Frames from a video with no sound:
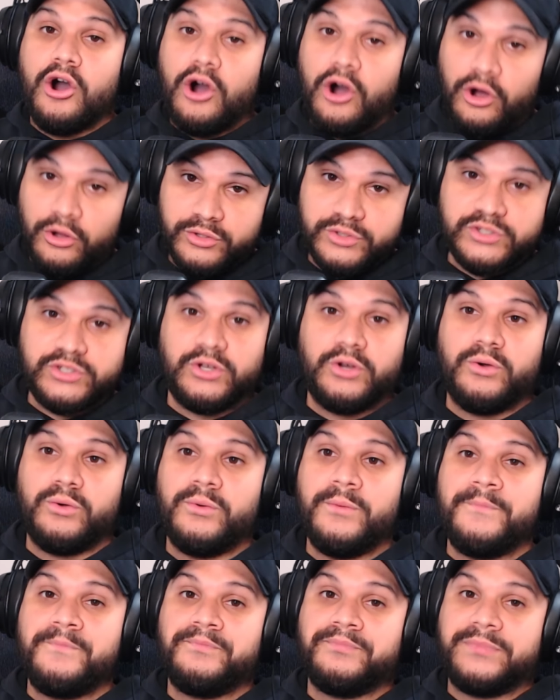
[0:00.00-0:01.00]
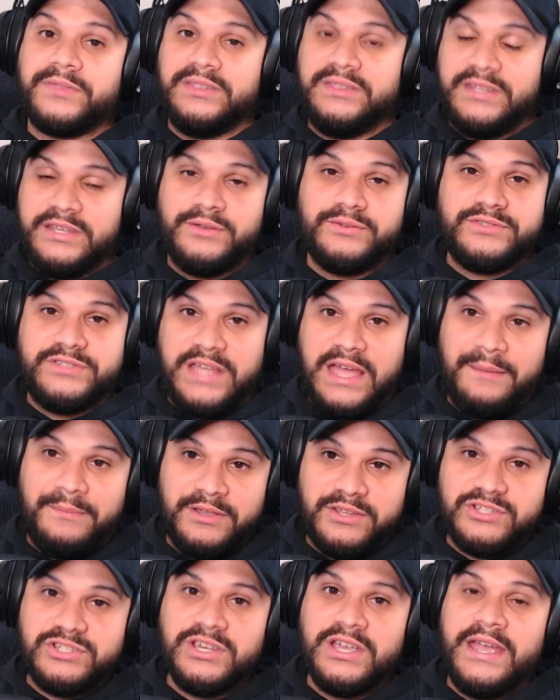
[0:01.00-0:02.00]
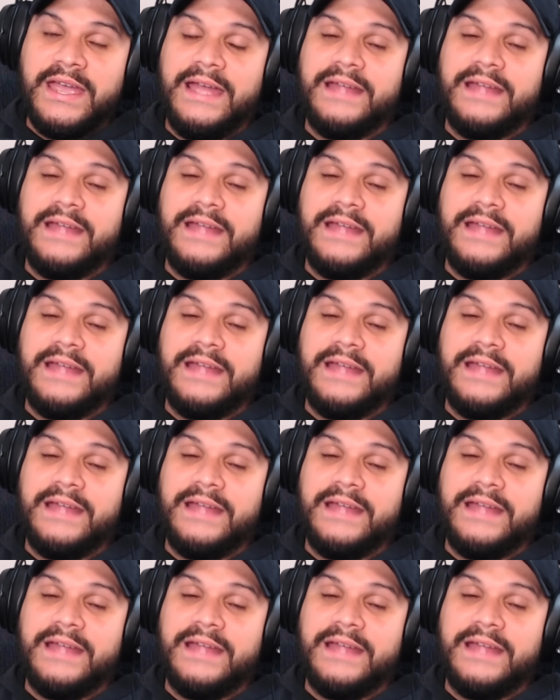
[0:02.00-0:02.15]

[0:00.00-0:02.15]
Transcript: also deals damage